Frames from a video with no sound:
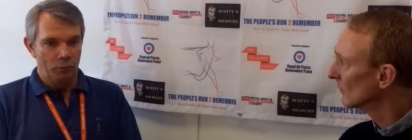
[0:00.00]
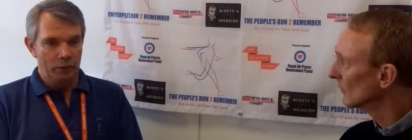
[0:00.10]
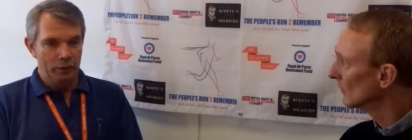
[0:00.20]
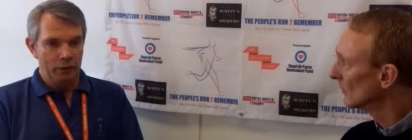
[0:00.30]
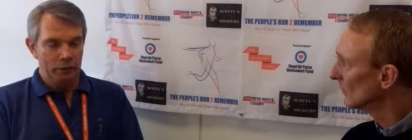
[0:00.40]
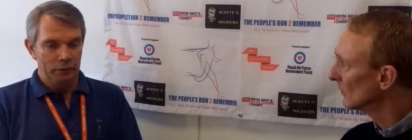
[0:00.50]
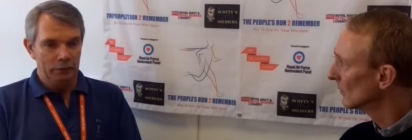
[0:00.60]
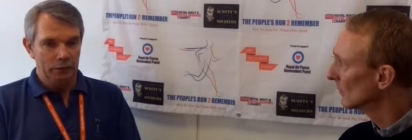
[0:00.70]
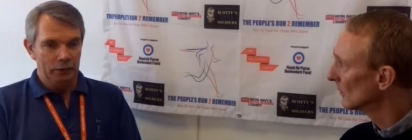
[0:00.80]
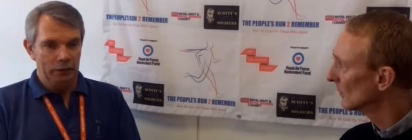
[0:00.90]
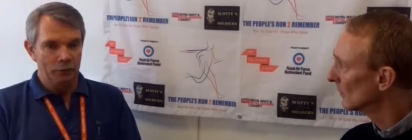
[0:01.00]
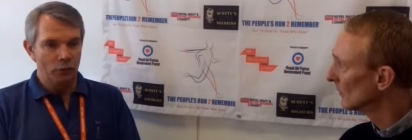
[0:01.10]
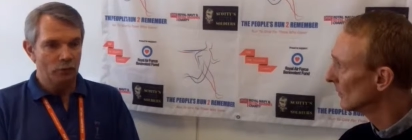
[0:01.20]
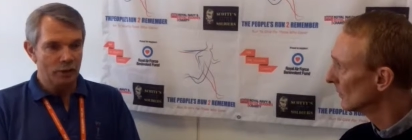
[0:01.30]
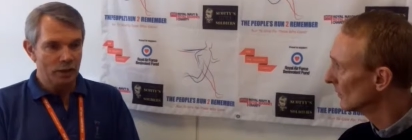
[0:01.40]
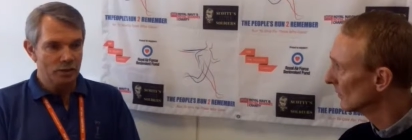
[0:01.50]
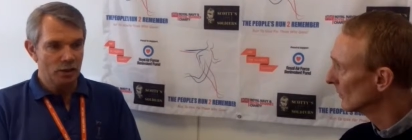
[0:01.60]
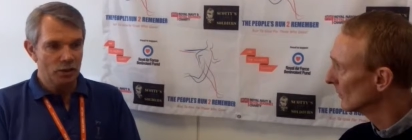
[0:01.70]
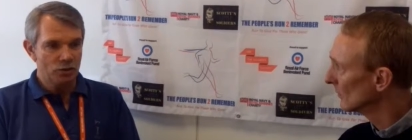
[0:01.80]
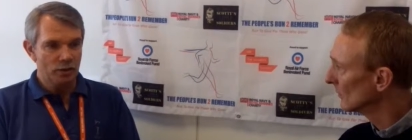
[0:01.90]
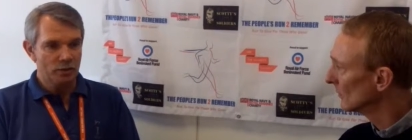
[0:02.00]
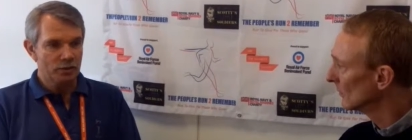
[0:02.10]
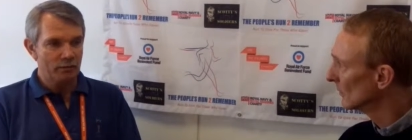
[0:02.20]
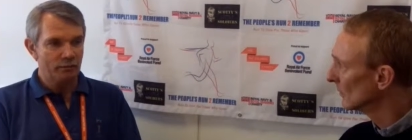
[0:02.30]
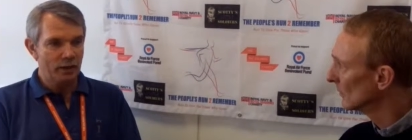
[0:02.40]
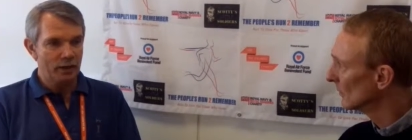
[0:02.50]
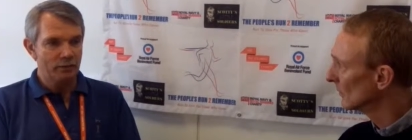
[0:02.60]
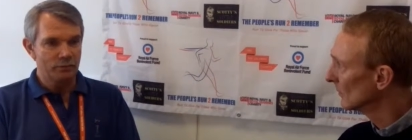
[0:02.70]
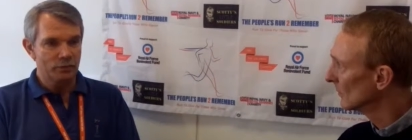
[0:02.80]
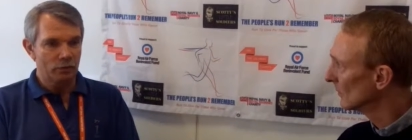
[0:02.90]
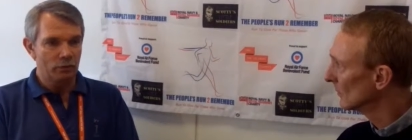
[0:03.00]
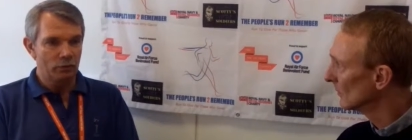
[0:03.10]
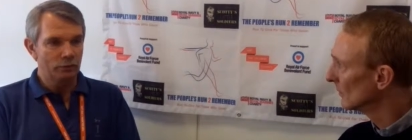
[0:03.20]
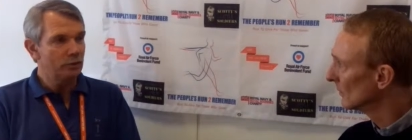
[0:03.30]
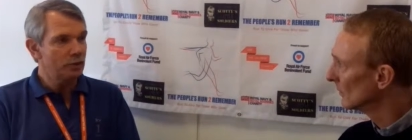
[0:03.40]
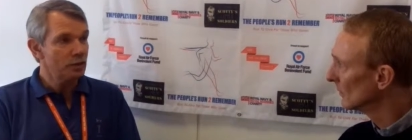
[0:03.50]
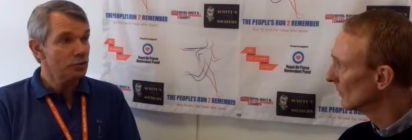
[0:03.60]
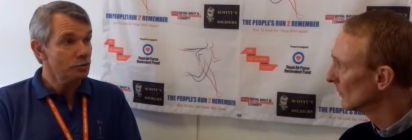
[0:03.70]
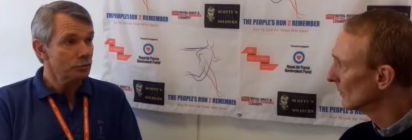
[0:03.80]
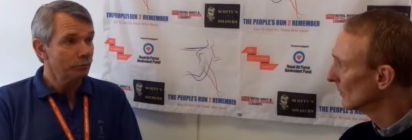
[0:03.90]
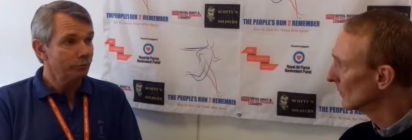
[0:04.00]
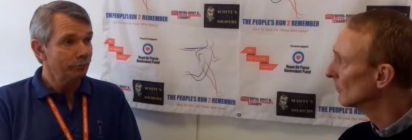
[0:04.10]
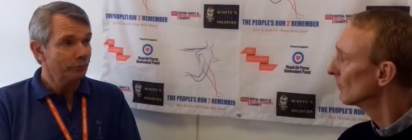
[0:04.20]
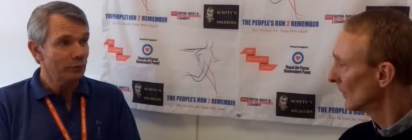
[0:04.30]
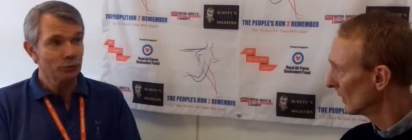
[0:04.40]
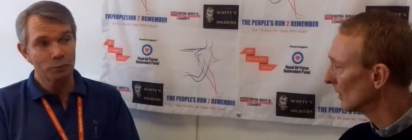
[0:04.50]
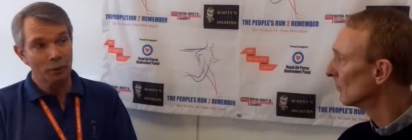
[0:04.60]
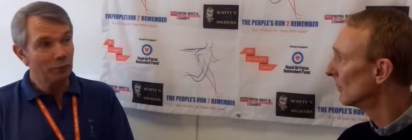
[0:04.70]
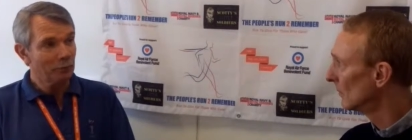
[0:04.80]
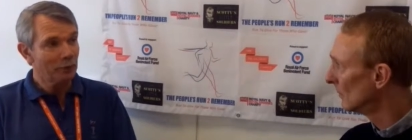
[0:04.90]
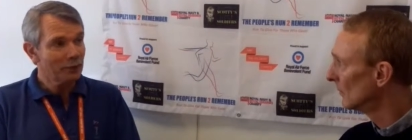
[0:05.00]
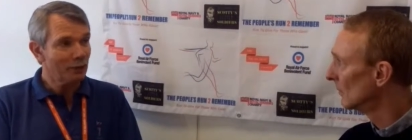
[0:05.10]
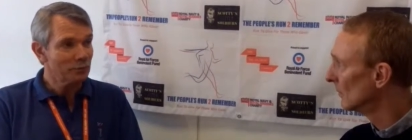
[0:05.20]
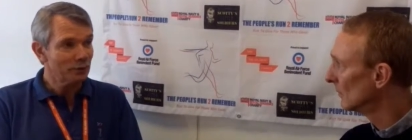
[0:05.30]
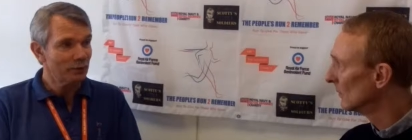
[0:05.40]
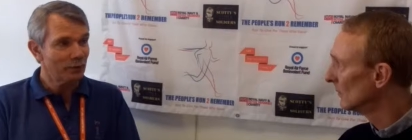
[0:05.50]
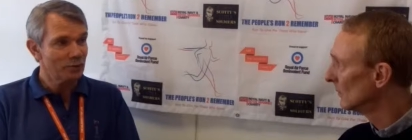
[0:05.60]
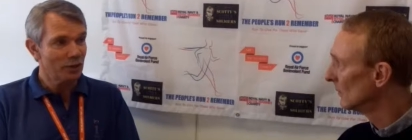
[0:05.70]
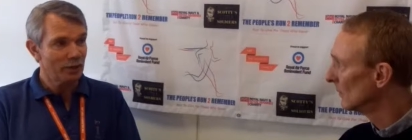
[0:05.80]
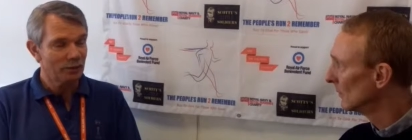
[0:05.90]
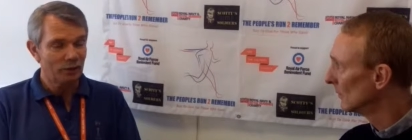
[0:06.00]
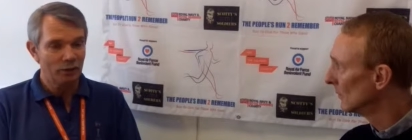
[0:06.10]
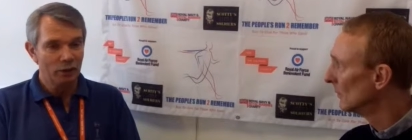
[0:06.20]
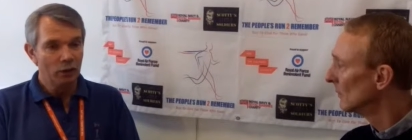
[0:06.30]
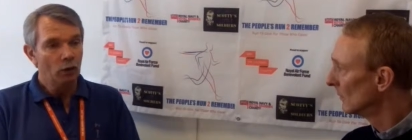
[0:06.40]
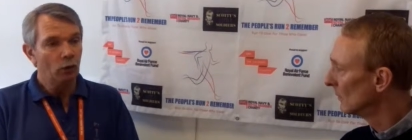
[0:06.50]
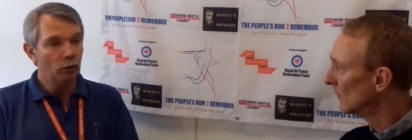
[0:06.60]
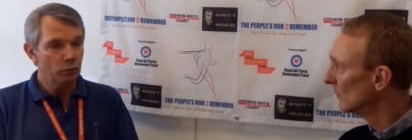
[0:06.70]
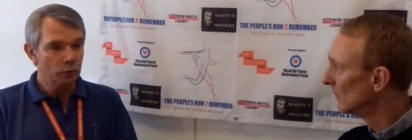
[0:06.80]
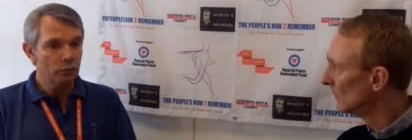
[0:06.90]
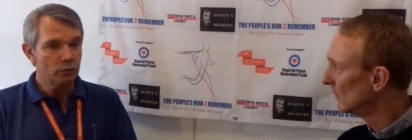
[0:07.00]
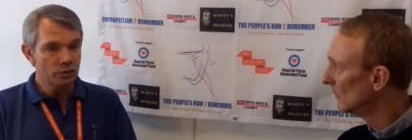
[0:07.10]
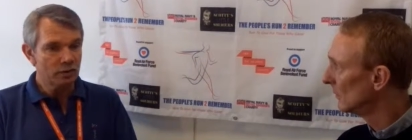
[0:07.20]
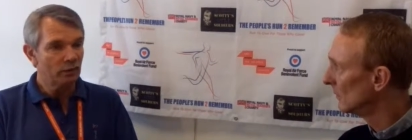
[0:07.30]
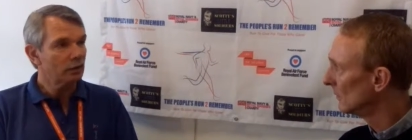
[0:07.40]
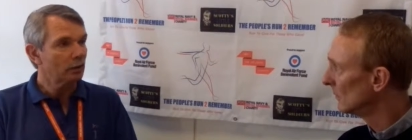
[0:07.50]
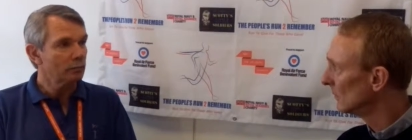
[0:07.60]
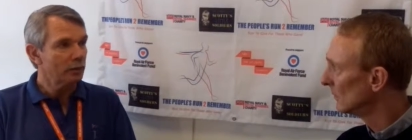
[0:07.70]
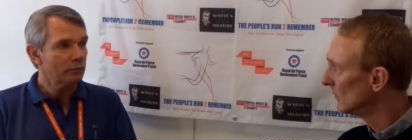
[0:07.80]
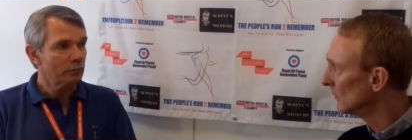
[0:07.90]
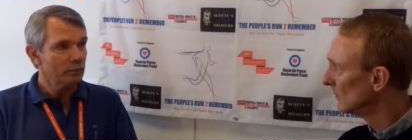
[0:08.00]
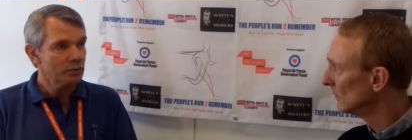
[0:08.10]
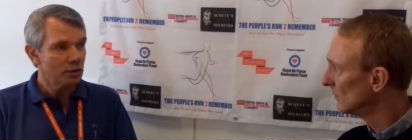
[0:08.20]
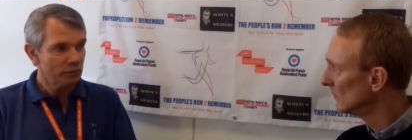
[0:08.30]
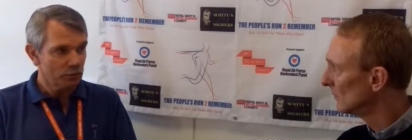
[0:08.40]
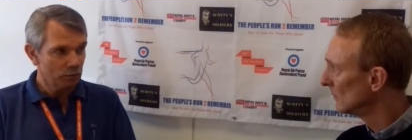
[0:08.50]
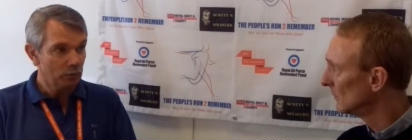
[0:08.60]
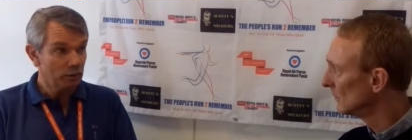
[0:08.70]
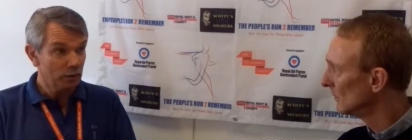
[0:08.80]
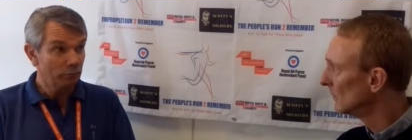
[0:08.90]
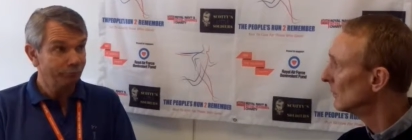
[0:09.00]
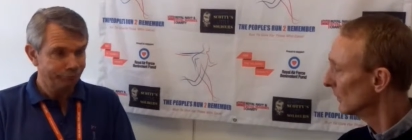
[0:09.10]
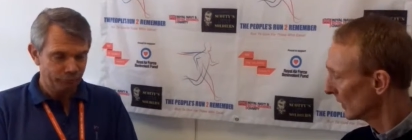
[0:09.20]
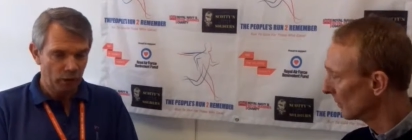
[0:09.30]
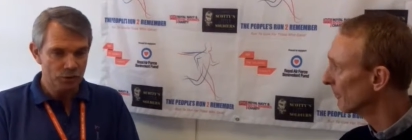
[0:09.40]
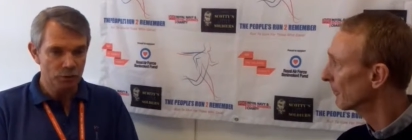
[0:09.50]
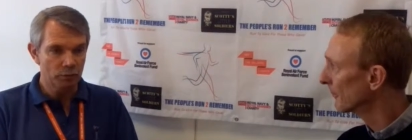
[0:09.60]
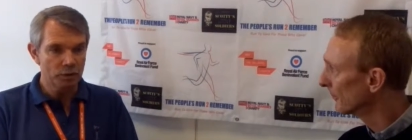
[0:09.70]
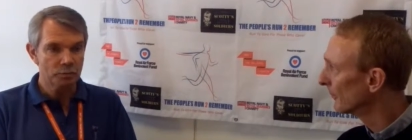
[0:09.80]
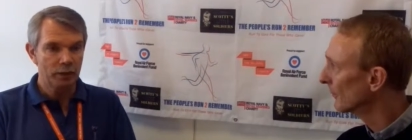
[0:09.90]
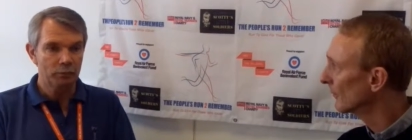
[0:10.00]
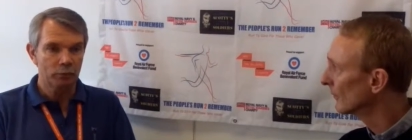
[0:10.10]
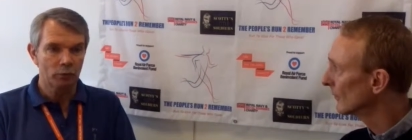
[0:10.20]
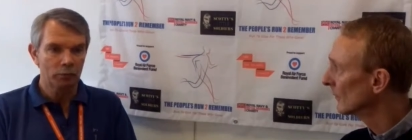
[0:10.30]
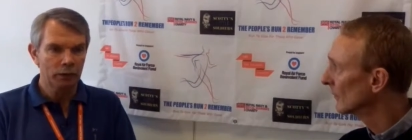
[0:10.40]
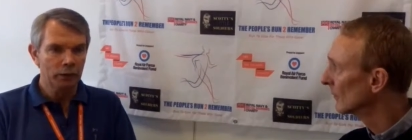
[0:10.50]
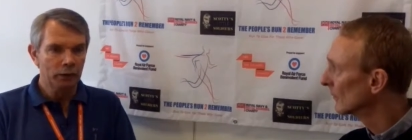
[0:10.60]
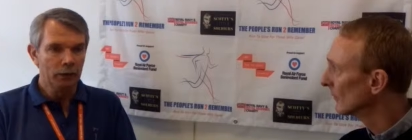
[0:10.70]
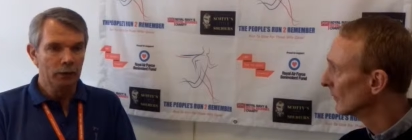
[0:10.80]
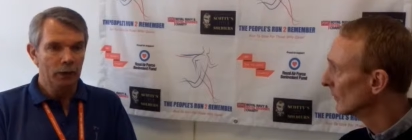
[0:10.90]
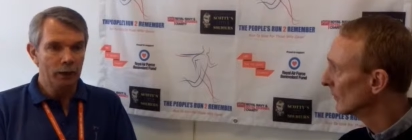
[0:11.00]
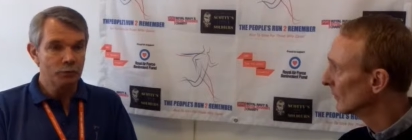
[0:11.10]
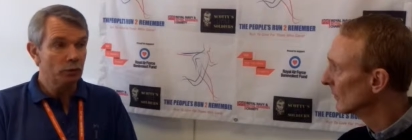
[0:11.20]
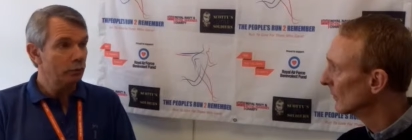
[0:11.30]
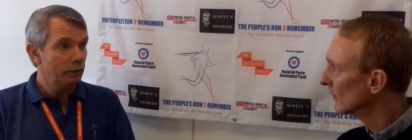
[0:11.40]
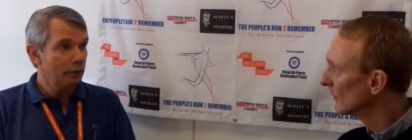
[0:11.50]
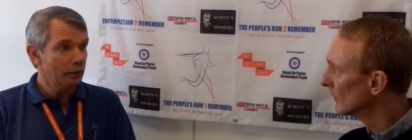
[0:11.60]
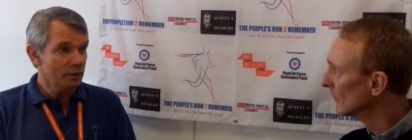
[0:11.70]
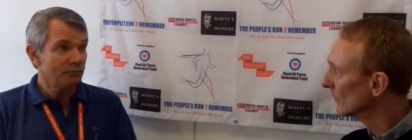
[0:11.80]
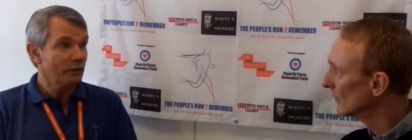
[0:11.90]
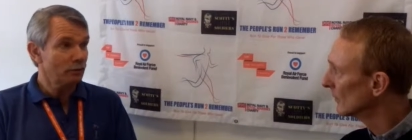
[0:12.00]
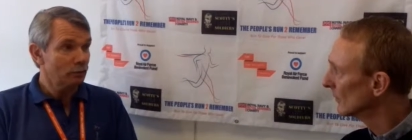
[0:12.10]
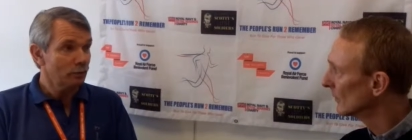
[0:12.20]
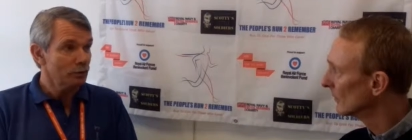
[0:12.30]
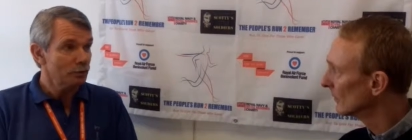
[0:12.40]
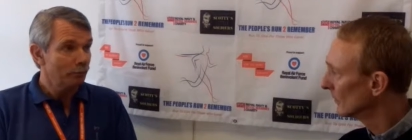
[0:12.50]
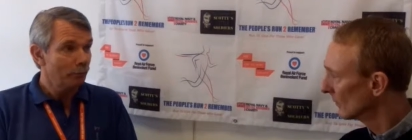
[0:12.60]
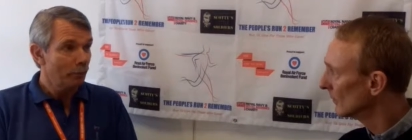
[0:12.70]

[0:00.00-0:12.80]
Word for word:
Speaker 1: we're a, an organisation that survives on donations. There's no public money comes into the charity, although we do receive a little bit from the service community, as you would expect probably. And so we, it's vital to us.